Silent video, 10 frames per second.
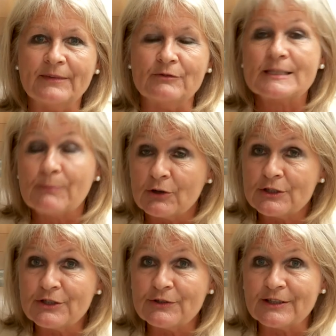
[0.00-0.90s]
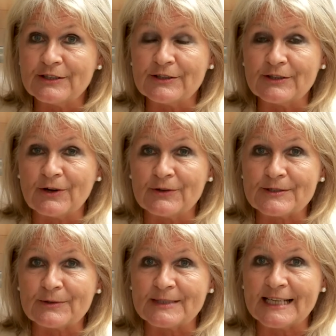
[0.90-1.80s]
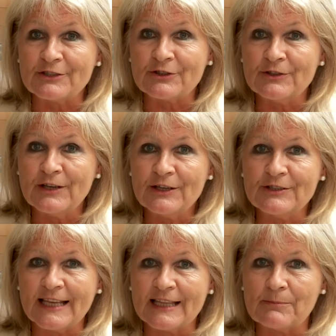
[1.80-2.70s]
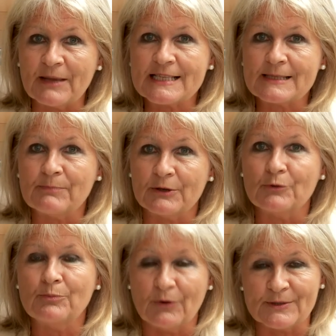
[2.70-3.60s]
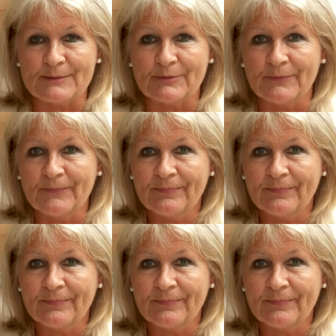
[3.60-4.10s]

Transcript: respond to the, the consultation to get the best bill possible.